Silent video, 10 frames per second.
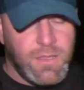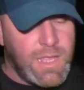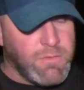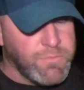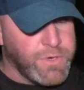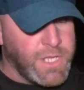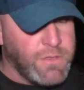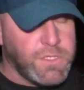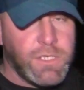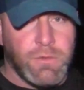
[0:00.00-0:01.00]
That will bring
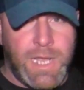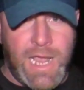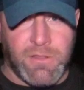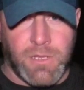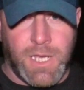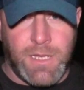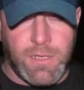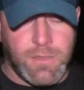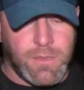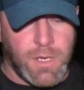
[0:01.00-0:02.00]
you to candlelight,
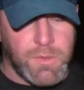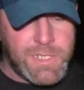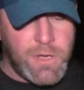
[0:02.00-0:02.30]
the lowest